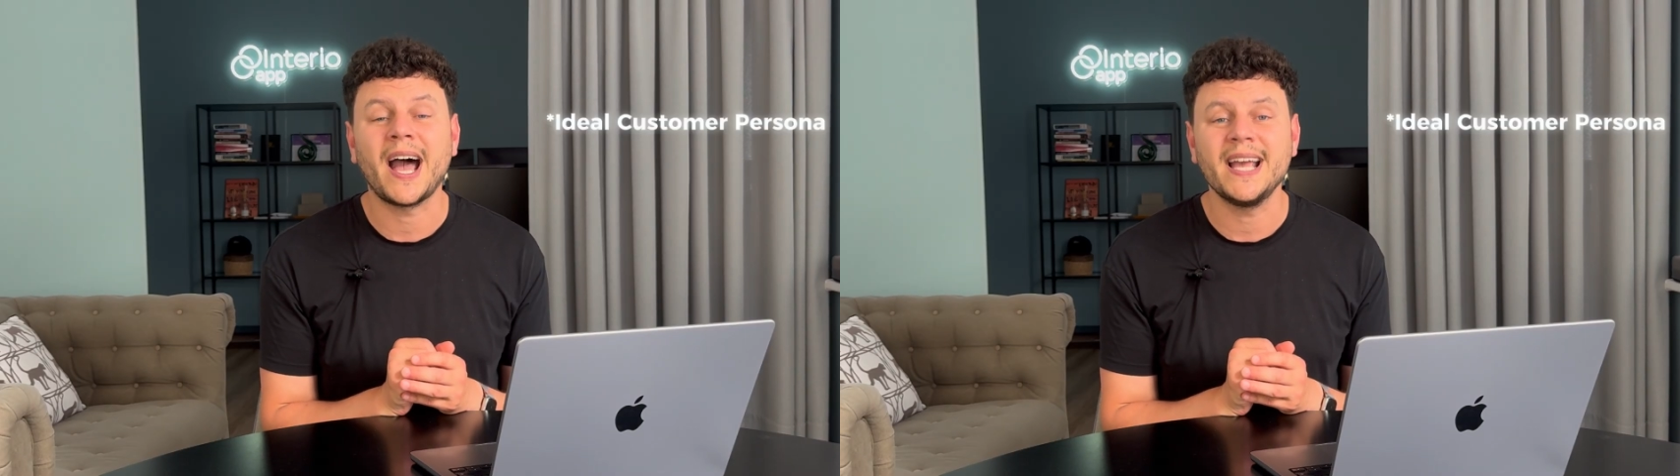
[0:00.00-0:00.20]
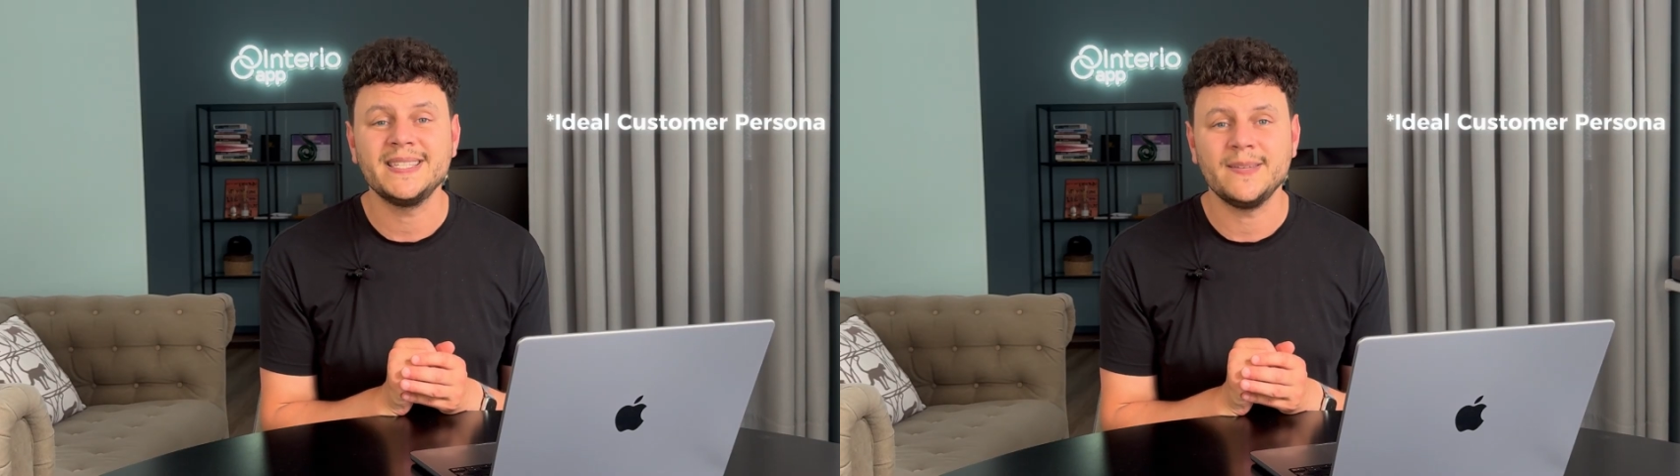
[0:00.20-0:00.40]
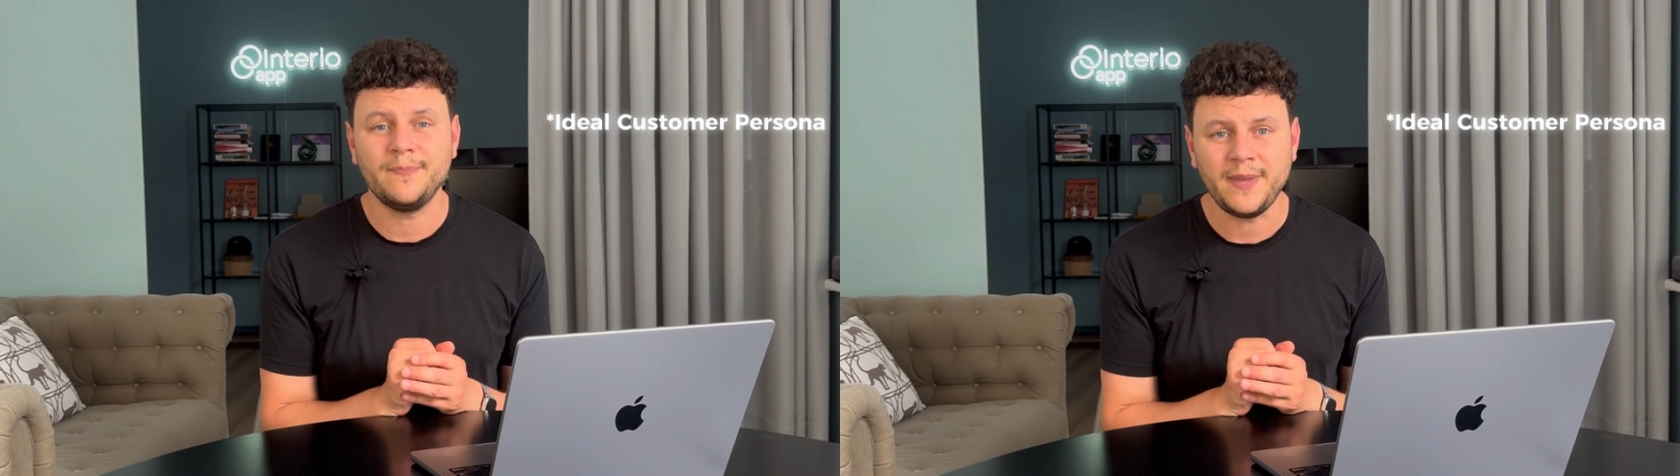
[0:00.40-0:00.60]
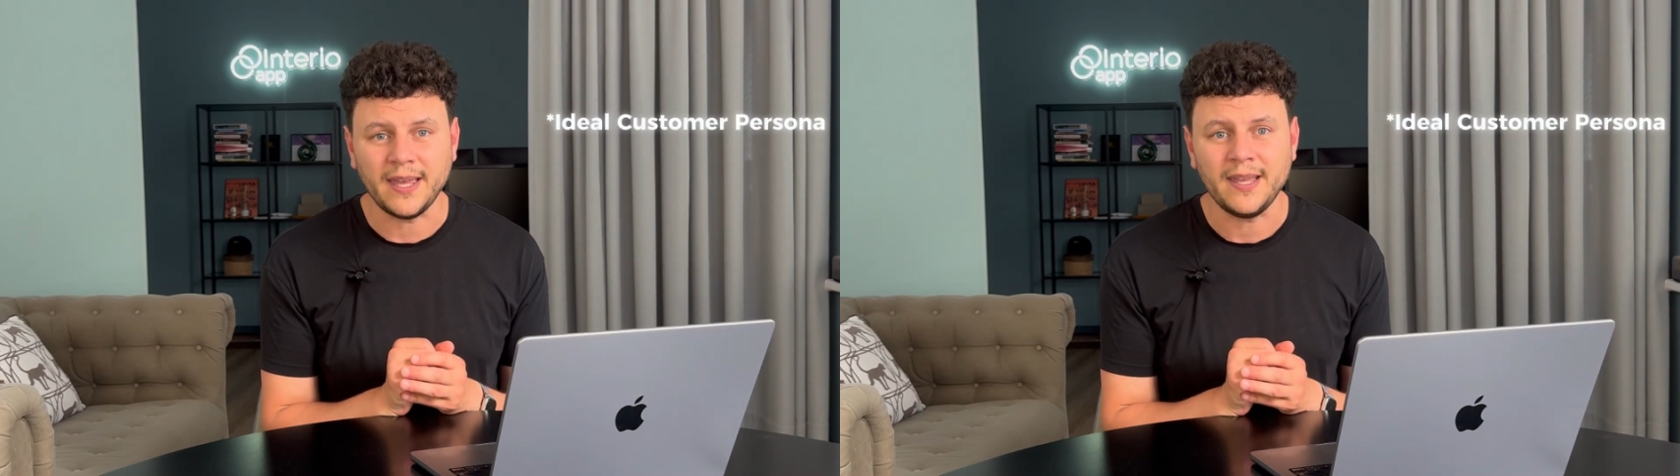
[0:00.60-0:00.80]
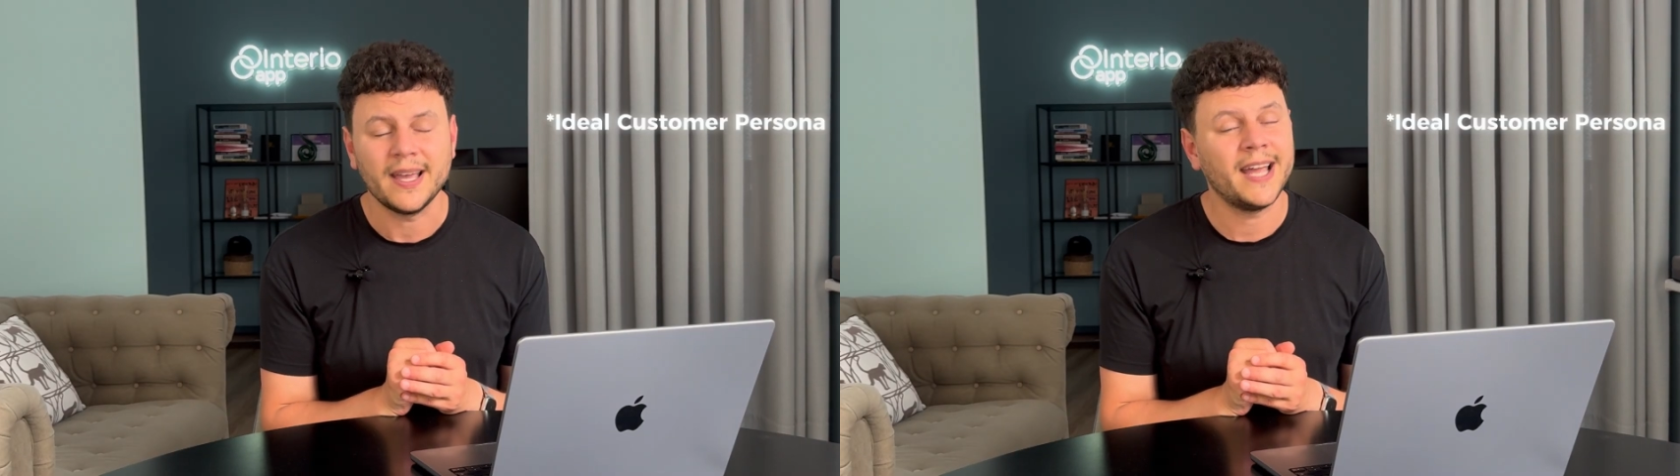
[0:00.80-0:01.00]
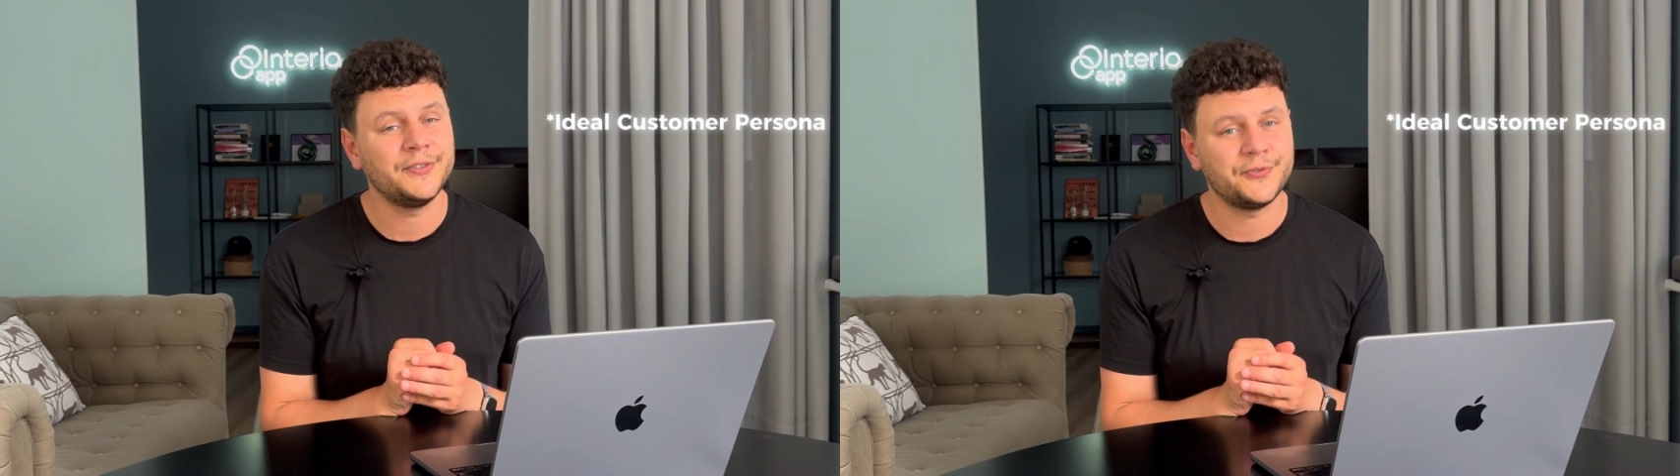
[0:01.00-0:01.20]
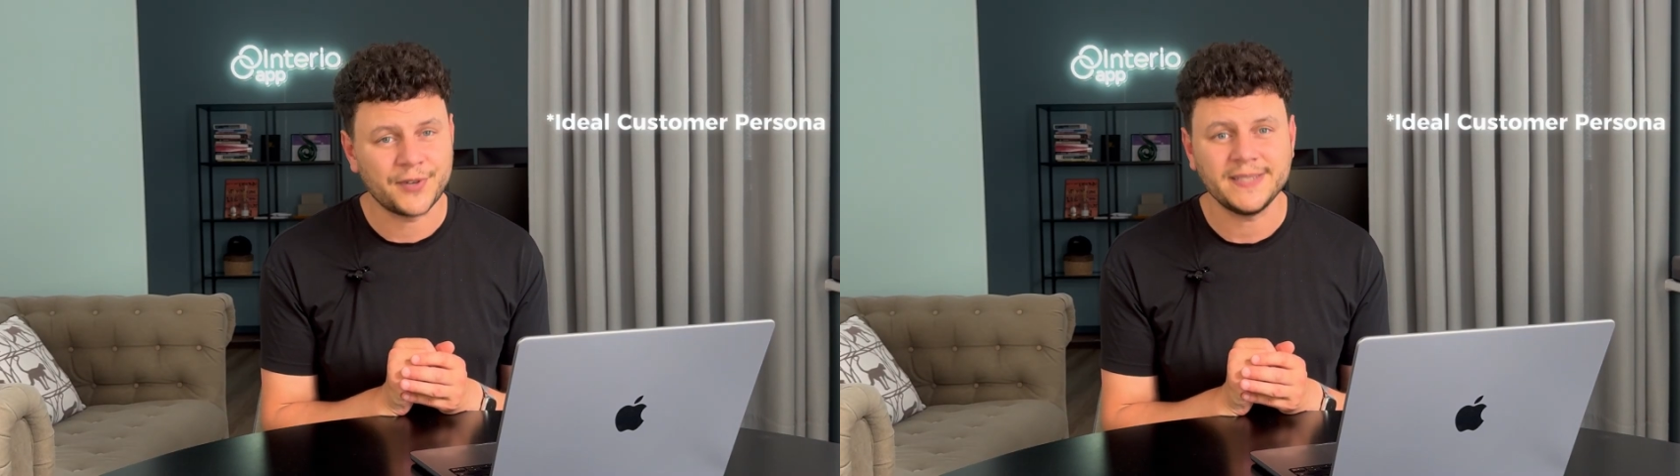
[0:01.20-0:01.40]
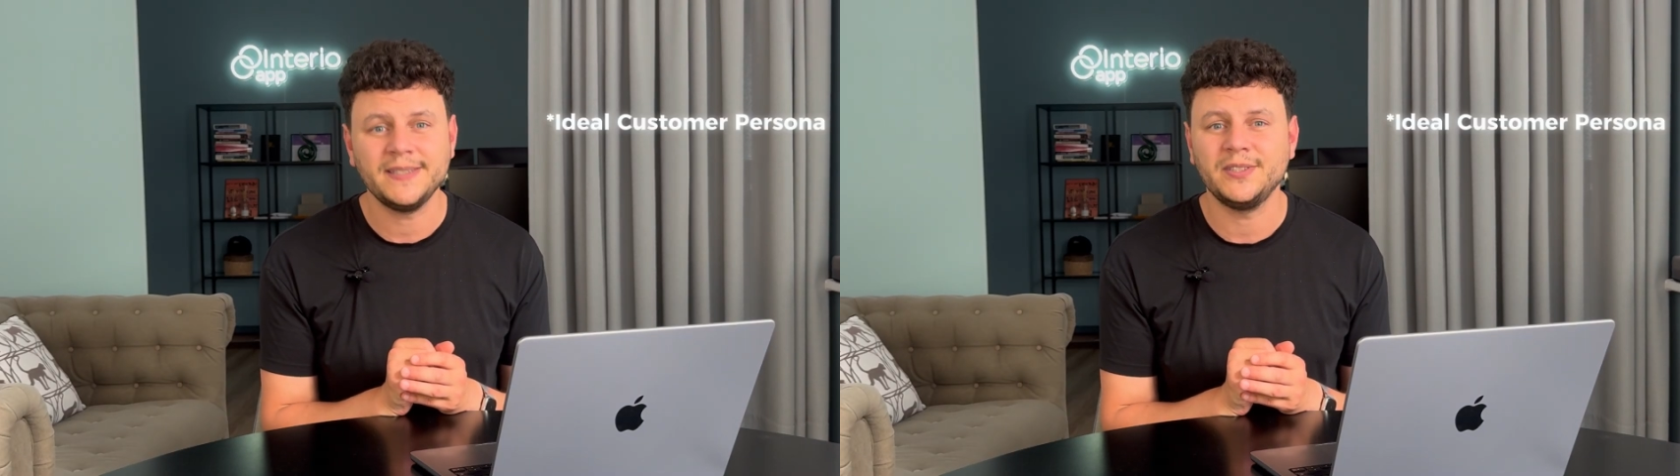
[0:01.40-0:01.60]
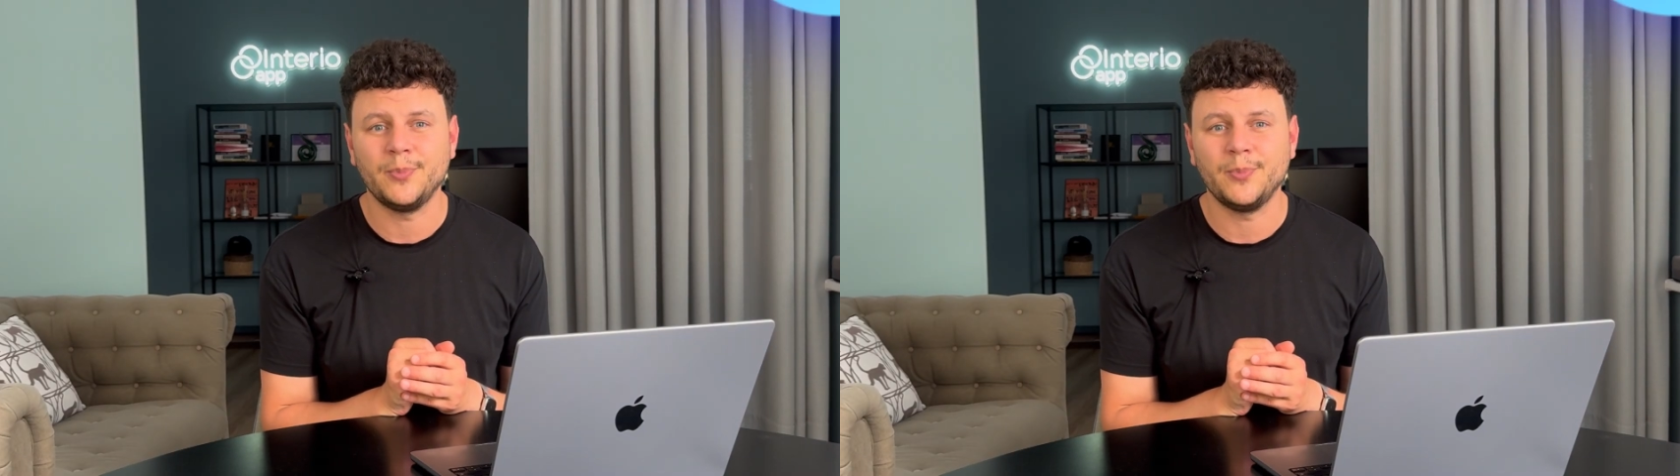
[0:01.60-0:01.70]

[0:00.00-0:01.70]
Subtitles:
ICP and ready to